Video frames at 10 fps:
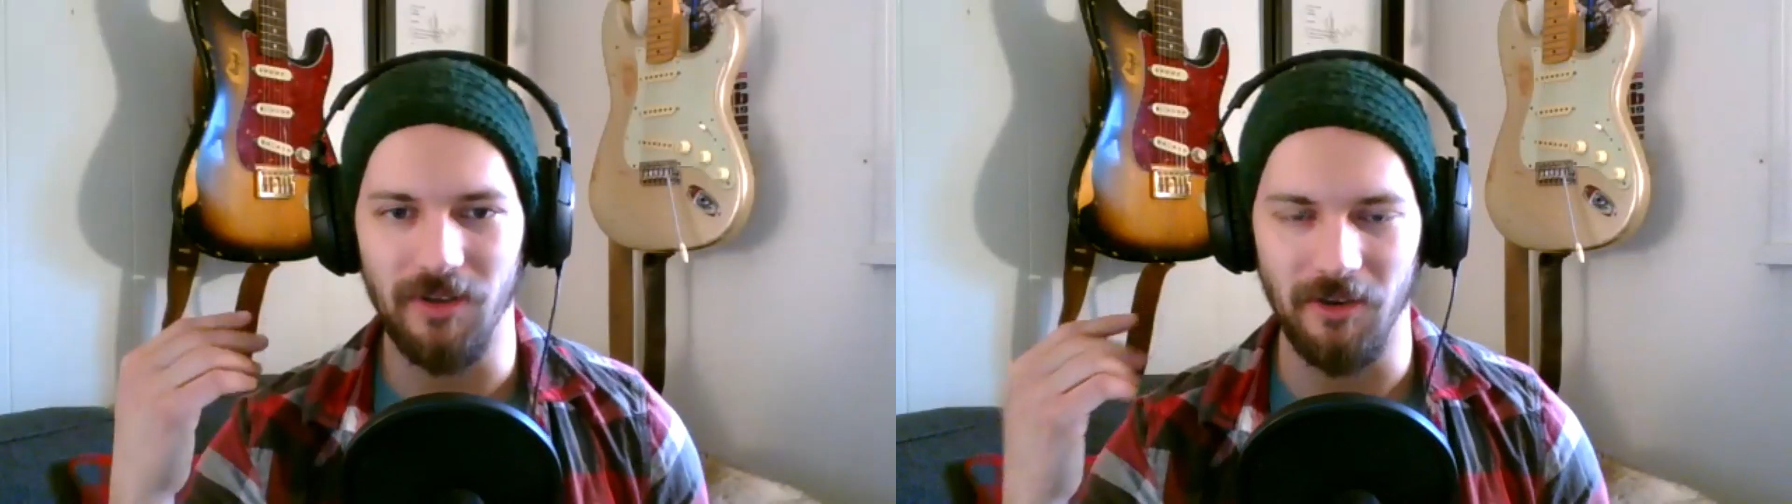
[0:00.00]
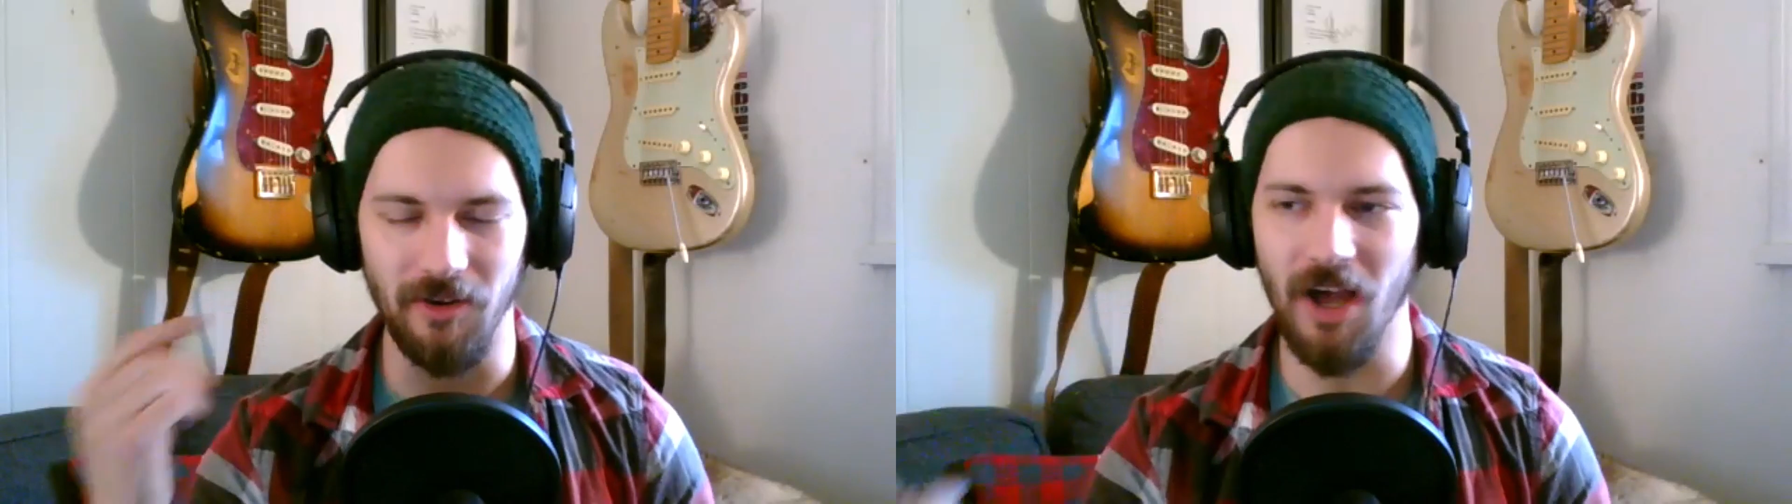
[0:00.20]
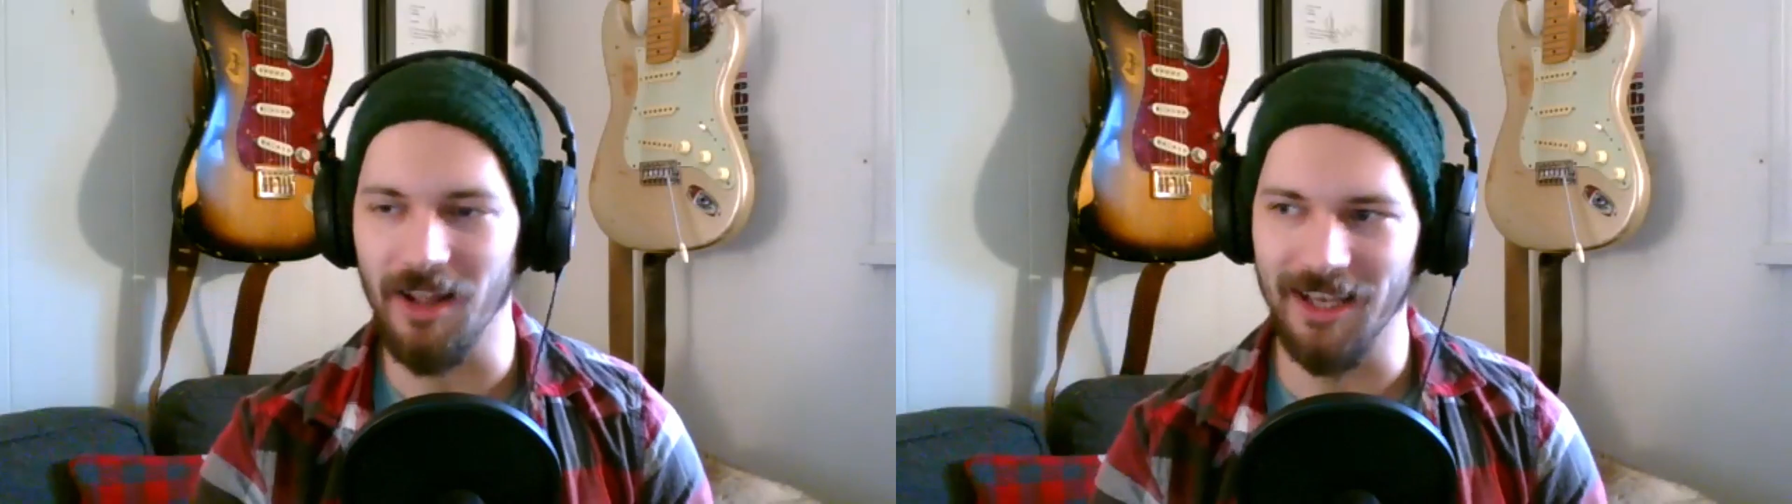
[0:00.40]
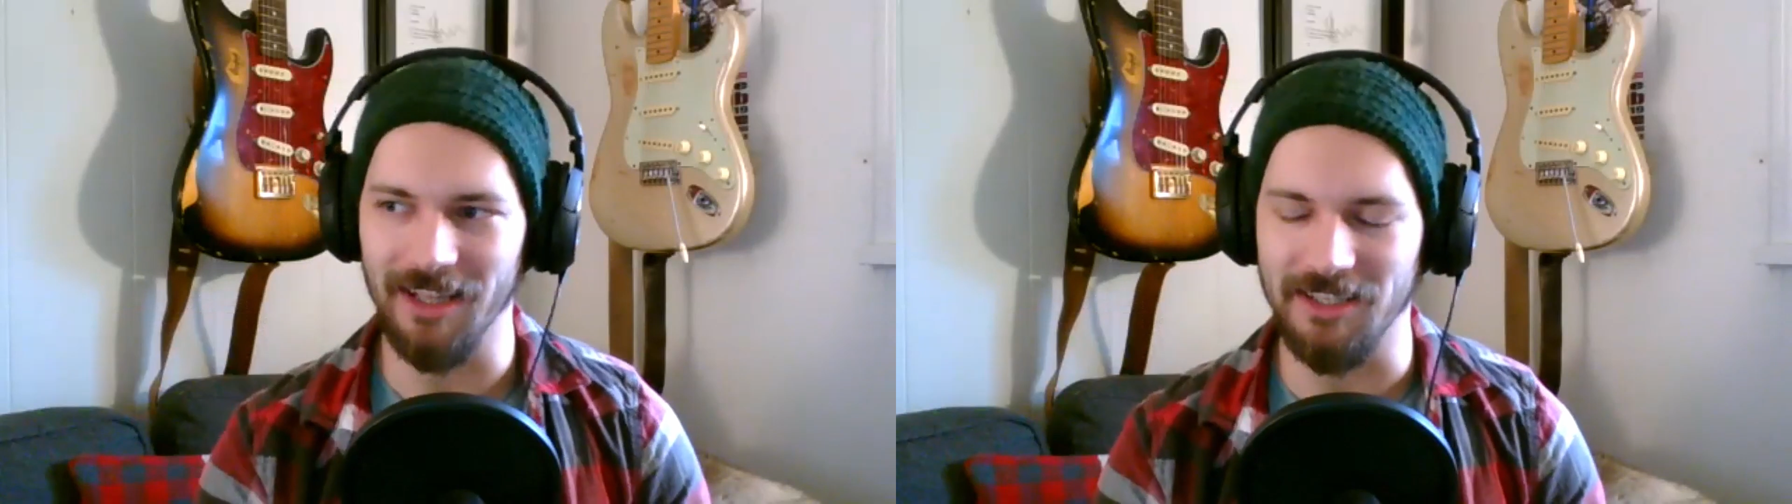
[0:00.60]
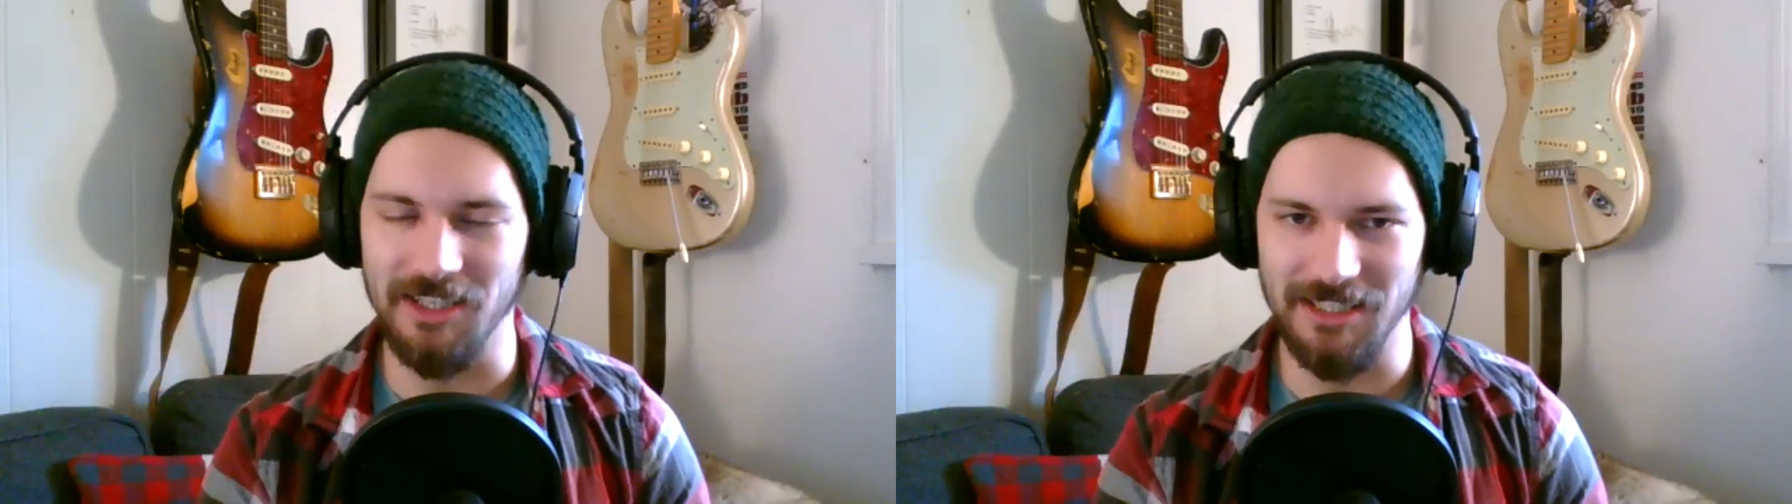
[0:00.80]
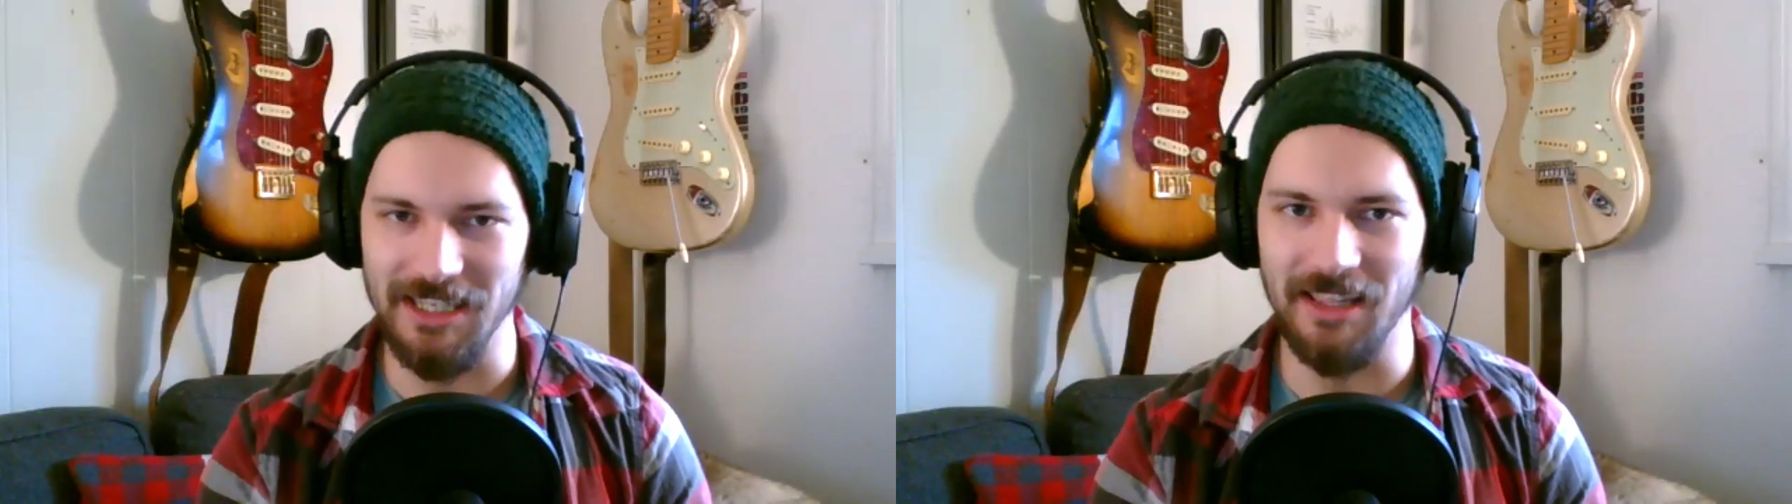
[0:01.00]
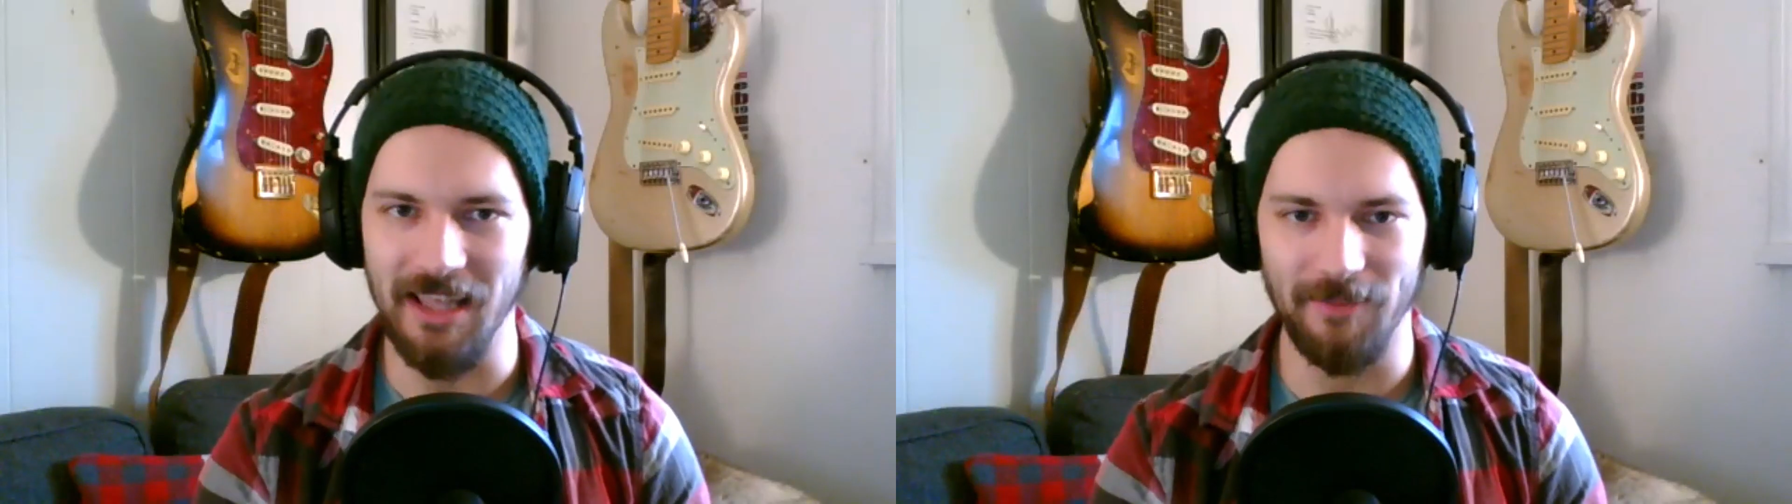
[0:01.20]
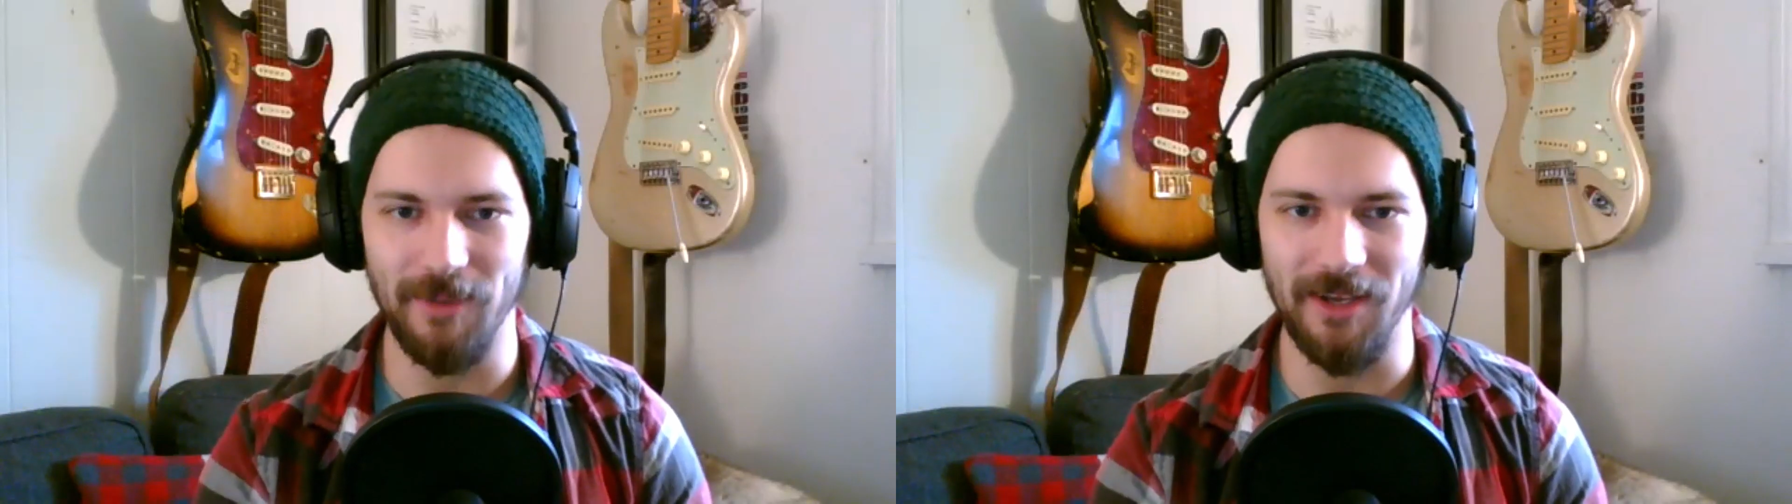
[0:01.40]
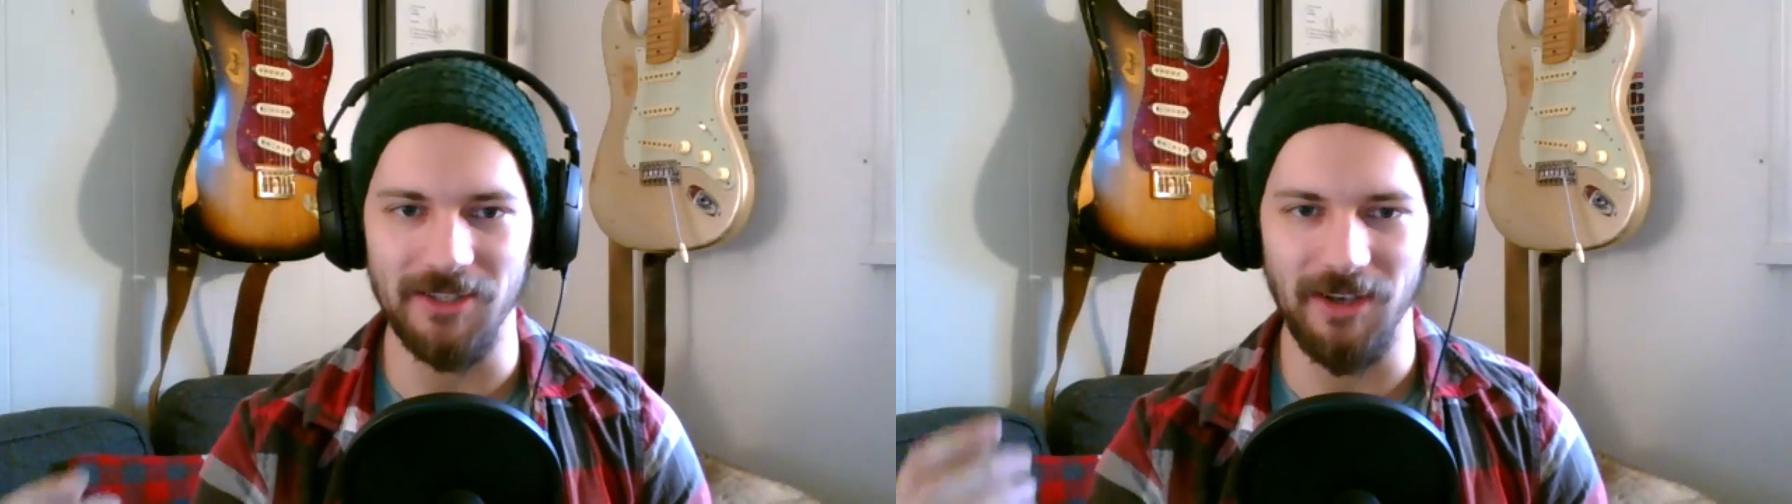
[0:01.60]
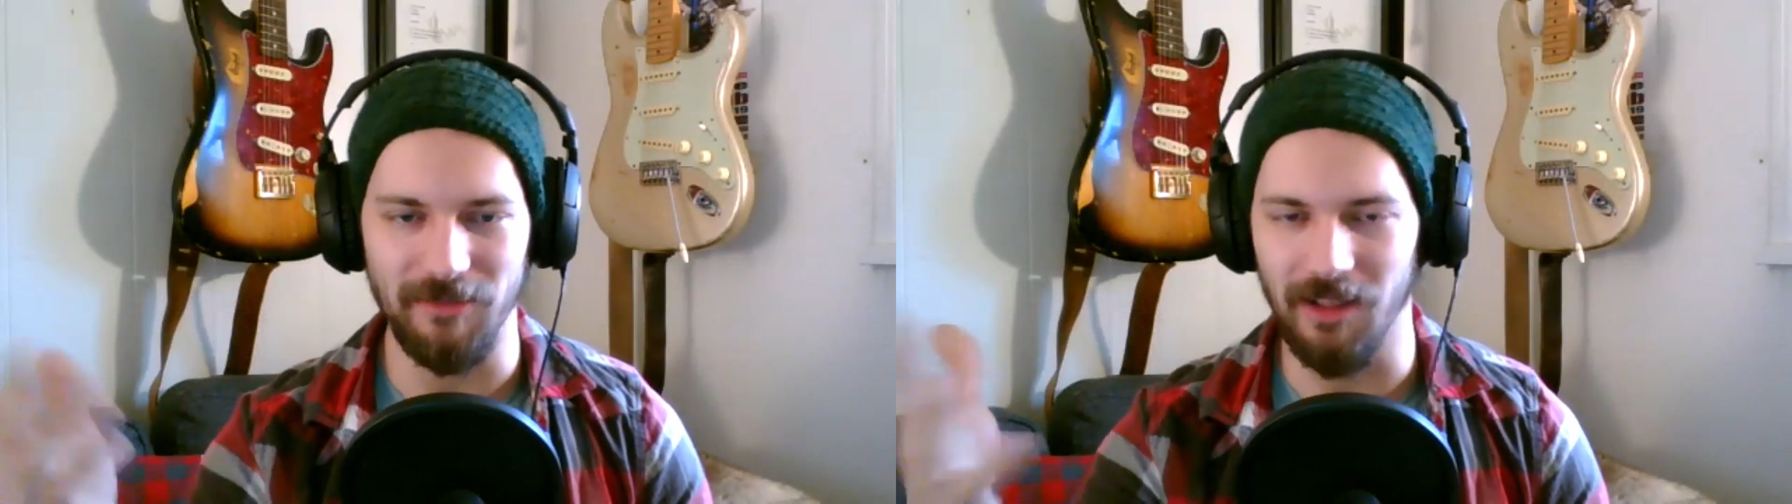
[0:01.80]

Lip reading: you're not likely to see that because you have